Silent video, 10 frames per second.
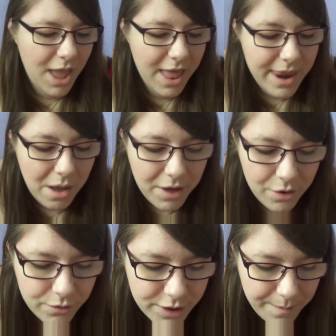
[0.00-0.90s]
And now I
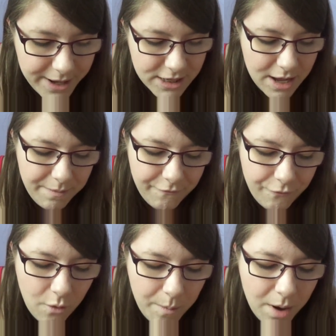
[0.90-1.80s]
also picked up 4